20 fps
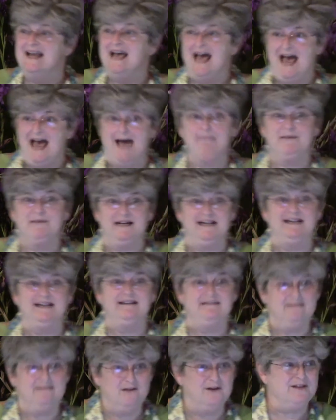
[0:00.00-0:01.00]

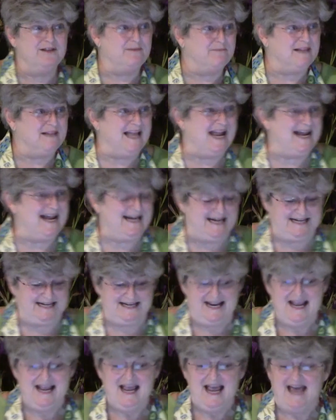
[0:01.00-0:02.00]
happening on the planet.
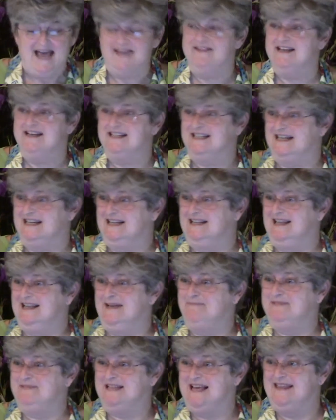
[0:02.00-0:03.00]
And this
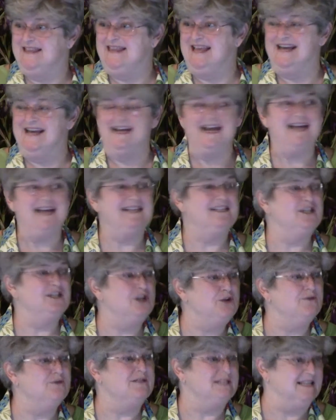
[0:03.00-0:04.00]
eclipse, I think, has
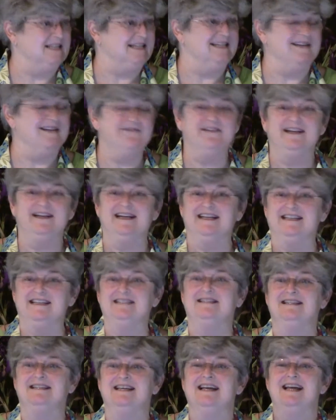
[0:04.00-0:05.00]
huge
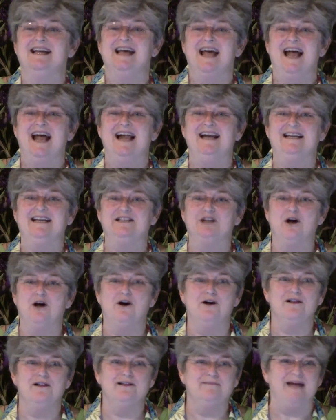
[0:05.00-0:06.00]
significance. And it's
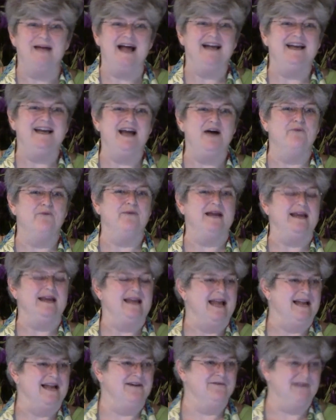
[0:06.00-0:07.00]
all about how
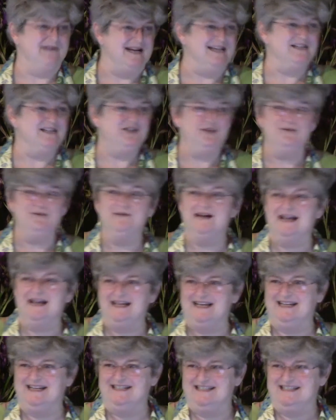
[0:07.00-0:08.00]
we enter into
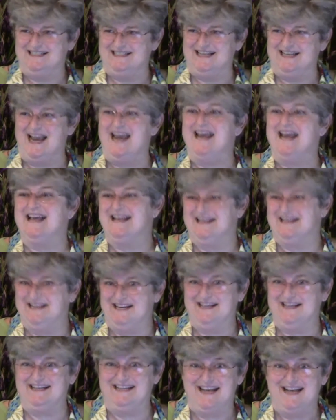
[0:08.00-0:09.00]
it and stay in
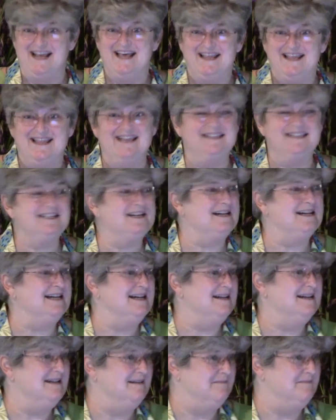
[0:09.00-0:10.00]
it that's going
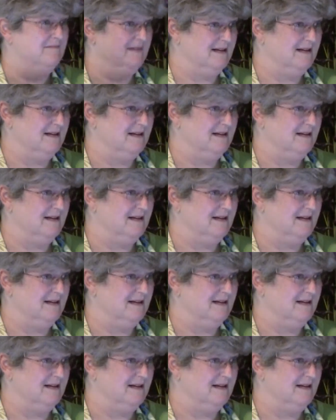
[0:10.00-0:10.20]
to